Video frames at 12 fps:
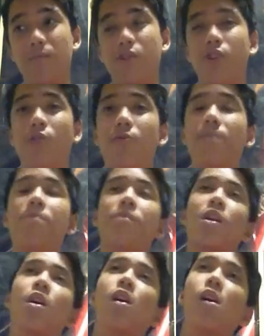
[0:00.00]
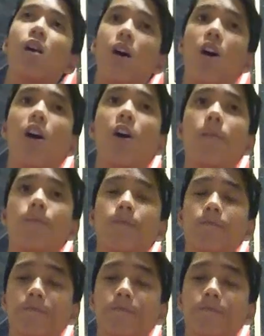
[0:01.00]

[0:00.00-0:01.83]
So, um,